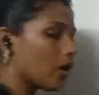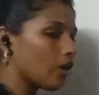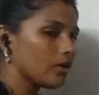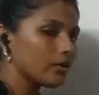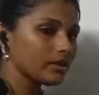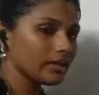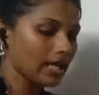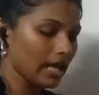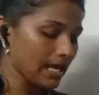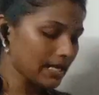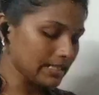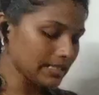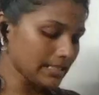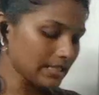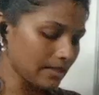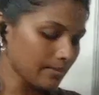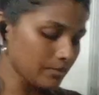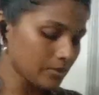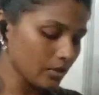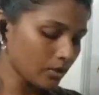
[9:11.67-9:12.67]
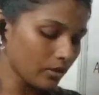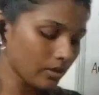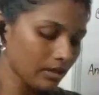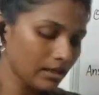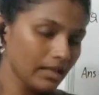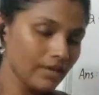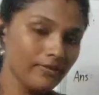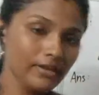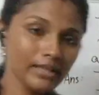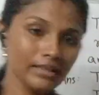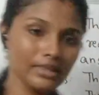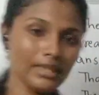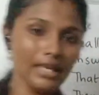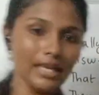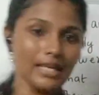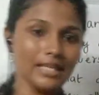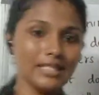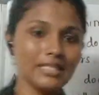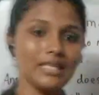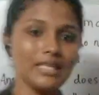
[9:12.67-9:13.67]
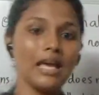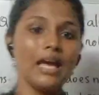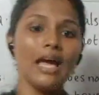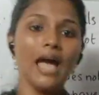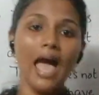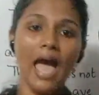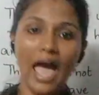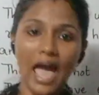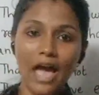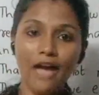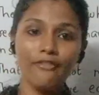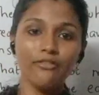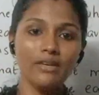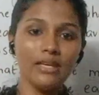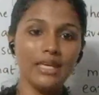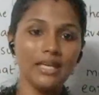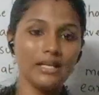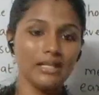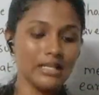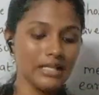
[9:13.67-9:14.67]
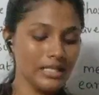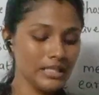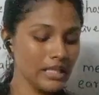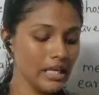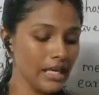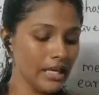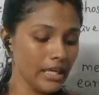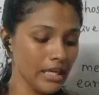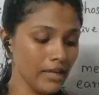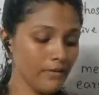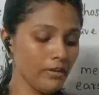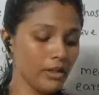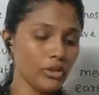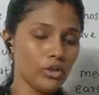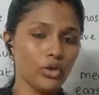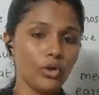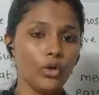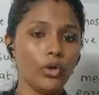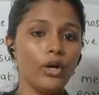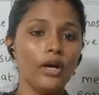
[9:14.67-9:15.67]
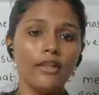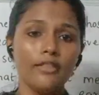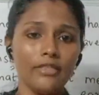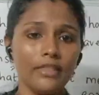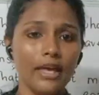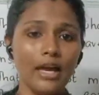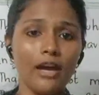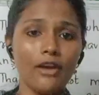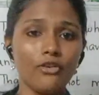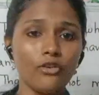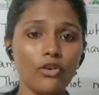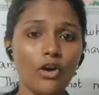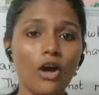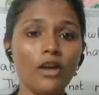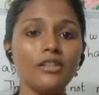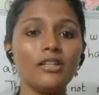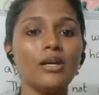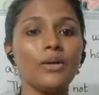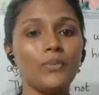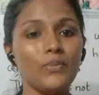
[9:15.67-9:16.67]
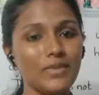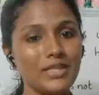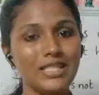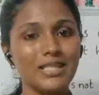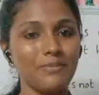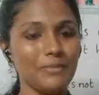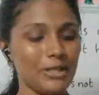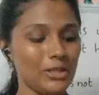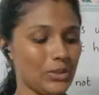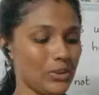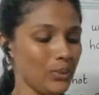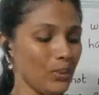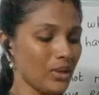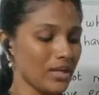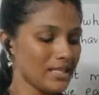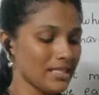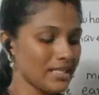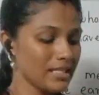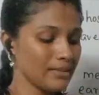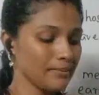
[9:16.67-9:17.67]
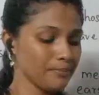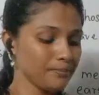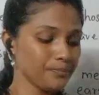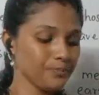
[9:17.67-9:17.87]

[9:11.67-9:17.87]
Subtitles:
organisms or living things have ears even though they are not visible to us.